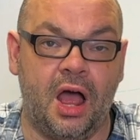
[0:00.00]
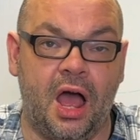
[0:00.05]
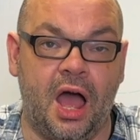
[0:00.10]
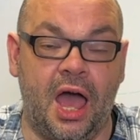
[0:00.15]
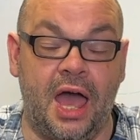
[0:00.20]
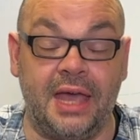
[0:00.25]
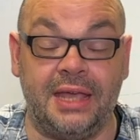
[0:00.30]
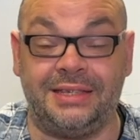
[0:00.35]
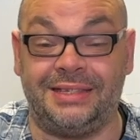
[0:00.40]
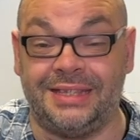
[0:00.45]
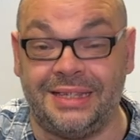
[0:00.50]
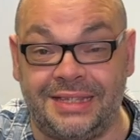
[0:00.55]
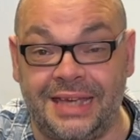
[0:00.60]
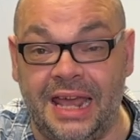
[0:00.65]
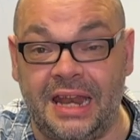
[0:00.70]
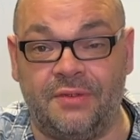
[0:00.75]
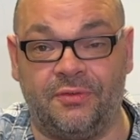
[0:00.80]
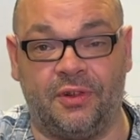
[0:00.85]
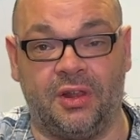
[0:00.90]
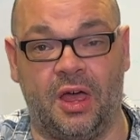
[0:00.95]
Uh, it's the
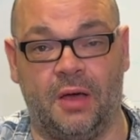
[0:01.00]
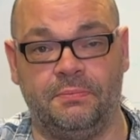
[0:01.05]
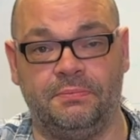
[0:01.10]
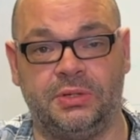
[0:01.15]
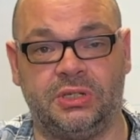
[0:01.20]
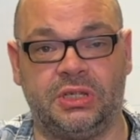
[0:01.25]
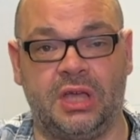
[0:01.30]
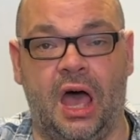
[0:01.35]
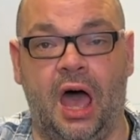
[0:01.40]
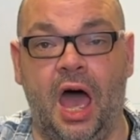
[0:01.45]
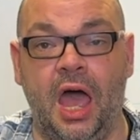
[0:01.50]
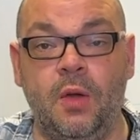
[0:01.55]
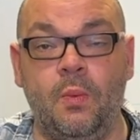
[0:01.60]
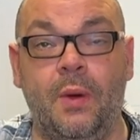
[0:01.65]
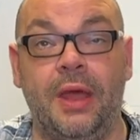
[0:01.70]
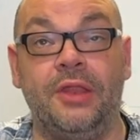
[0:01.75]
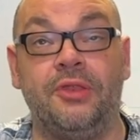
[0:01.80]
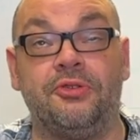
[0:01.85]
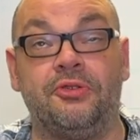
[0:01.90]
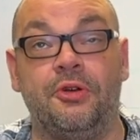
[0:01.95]
ten of clubs. I
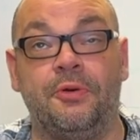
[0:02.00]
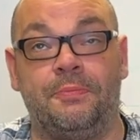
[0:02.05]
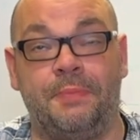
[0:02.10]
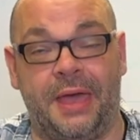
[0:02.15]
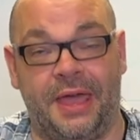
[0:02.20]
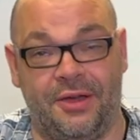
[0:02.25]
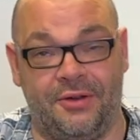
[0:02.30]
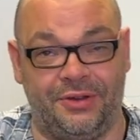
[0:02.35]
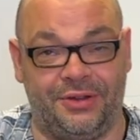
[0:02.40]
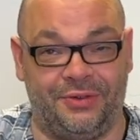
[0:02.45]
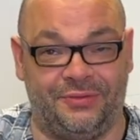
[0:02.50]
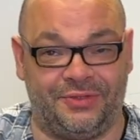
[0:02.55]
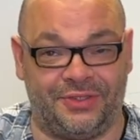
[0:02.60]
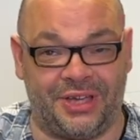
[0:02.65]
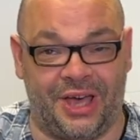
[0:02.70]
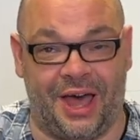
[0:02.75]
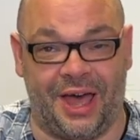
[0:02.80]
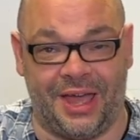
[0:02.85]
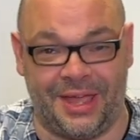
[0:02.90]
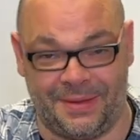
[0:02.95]
went through a period of
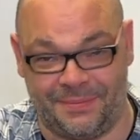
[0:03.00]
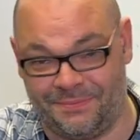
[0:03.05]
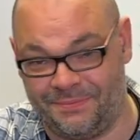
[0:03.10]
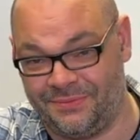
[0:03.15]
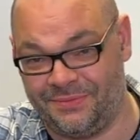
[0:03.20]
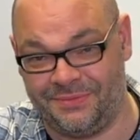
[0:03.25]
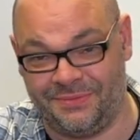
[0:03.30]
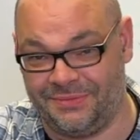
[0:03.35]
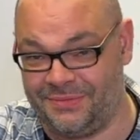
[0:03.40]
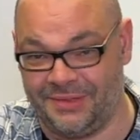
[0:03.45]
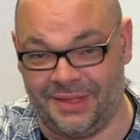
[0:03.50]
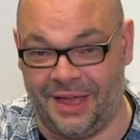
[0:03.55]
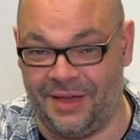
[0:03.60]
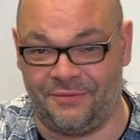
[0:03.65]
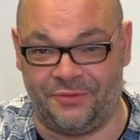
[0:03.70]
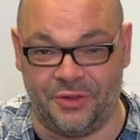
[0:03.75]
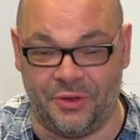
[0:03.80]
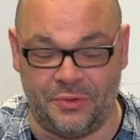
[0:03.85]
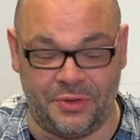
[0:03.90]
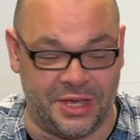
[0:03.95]
time a
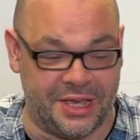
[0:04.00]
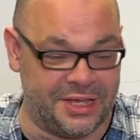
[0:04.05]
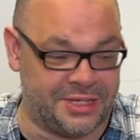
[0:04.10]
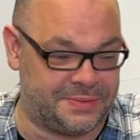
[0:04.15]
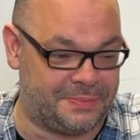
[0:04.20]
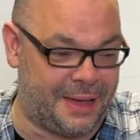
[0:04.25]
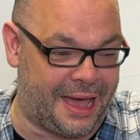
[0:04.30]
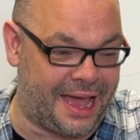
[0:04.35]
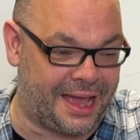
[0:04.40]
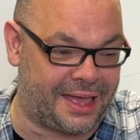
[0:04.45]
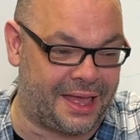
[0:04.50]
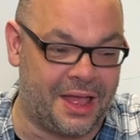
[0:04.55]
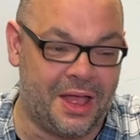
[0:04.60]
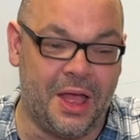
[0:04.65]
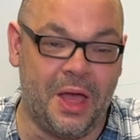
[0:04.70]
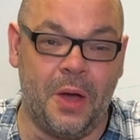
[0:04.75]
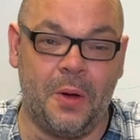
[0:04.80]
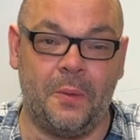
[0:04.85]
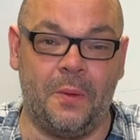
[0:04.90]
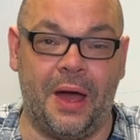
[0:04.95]
few years back
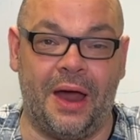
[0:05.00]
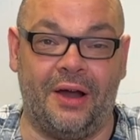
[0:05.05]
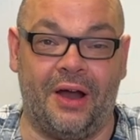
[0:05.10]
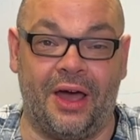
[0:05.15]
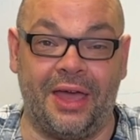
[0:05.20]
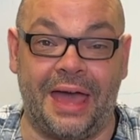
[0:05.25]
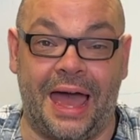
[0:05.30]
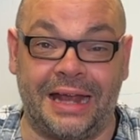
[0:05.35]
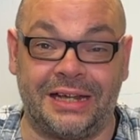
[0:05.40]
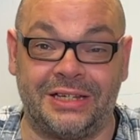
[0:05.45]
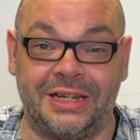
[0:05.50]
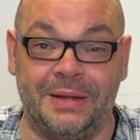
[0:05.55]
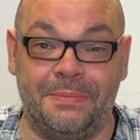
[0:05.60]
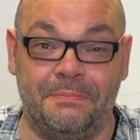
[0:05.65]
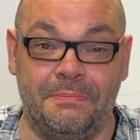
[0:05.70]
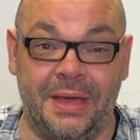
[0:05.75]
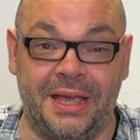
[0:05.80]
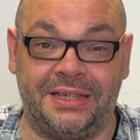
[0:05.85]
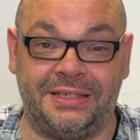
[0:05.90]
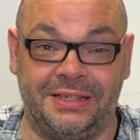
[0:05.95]
where I actually
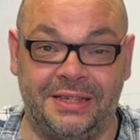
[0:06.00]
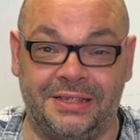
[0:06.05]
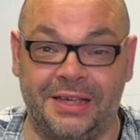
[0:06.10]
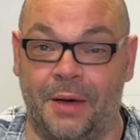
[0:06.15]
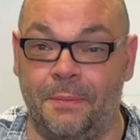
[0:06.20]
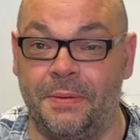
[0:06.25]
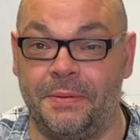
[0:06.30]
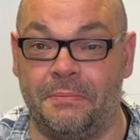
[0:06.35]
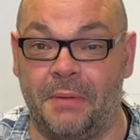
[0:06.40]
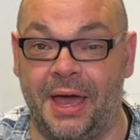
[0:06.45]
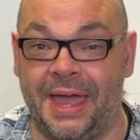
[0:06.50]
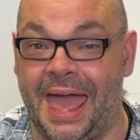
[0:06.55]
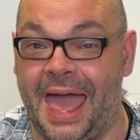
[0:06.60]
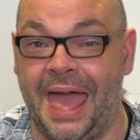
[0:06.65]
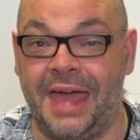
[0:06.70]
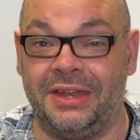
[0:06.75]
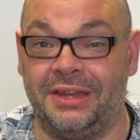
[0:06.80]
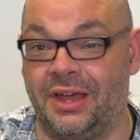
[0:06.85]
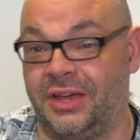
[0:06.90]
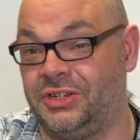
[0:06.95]
mixed it up in my
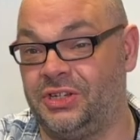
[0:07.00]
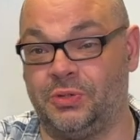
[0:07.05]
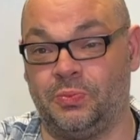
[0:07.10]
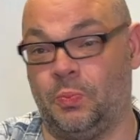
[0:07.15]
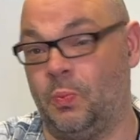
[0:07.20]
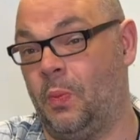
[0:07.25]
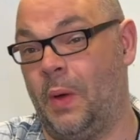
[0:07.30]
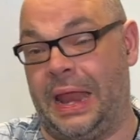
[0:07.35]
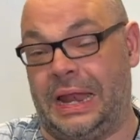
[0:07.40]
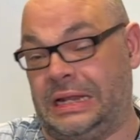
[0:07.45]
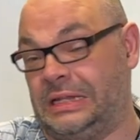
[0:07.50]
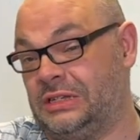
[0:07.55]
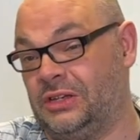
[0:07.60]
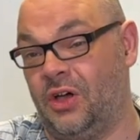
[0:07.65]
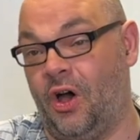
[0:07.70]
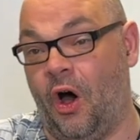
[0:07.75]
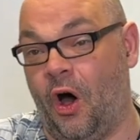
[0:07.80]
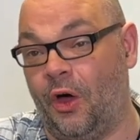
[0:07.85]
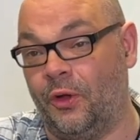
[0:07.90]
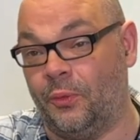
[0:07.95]
head and I just went
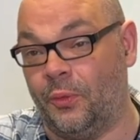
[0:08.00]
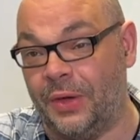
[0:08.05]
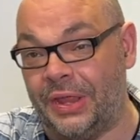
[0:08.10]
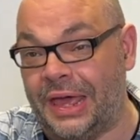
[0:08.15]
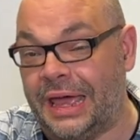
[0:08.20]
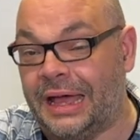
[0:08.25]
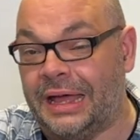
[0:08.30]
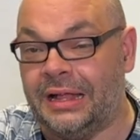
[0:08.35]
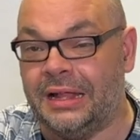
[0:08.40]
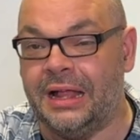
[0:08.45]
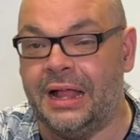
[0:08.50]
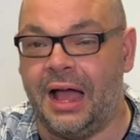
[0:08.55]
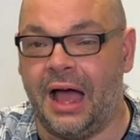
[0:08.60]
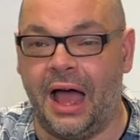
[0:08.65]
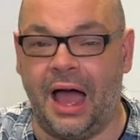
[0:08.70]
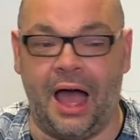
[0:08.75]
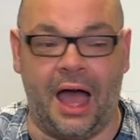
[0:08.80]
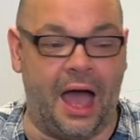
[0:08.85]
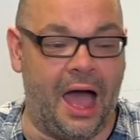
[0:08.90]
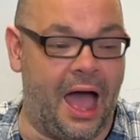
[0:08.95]
on with it
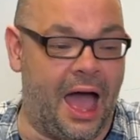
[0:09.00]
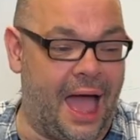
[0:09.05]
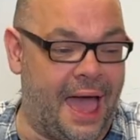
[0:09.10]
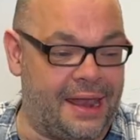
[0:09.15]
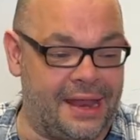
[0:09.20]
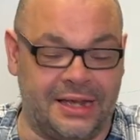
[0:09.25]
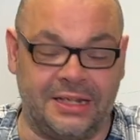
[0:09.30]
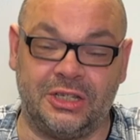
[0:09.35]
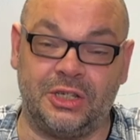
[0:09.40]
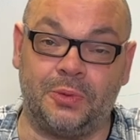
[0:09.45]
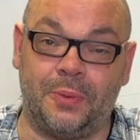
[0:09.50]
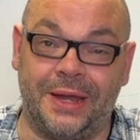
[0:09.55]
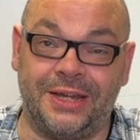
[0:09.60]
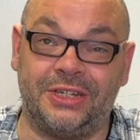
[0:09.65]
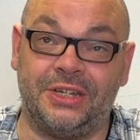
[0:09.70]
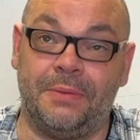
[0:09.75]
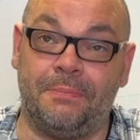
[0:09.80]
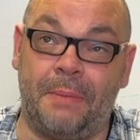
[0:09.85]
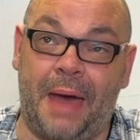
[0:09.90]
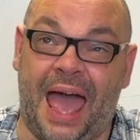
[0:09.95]
uh, and then
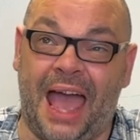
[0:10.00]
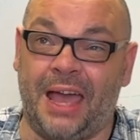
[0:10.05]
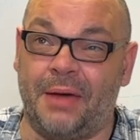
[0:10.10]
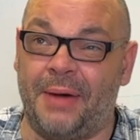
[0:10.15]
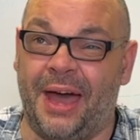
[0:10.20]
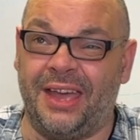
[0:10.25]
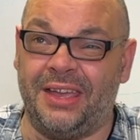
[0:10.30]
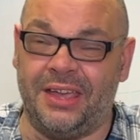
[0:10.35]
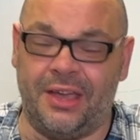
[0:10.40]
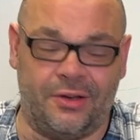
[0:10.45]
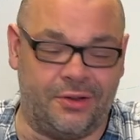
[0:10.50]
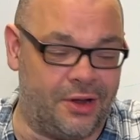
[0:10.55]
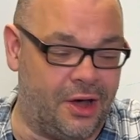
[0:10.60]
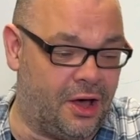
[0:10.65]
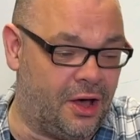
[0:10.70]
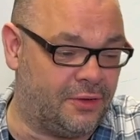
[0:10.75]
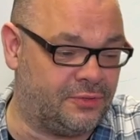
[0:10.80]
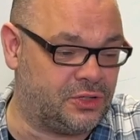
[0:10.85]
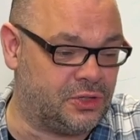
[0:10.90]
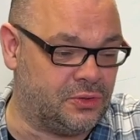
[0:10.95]
switched it back about a year and a
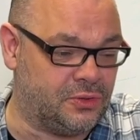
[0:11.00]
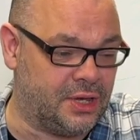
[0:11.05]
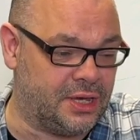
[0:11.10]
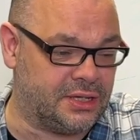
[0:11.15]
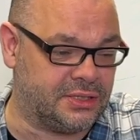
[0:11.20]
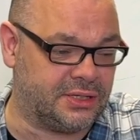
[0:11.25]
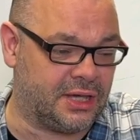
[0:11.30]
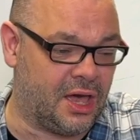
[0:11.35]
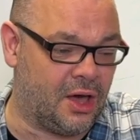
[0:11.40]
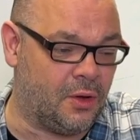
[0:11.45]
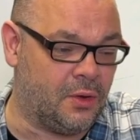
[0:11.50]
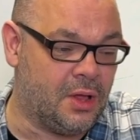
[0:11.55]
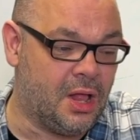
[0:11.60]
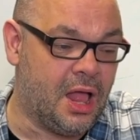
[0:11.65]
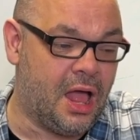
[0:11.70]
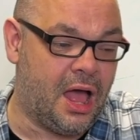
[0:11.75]
half, two years ago.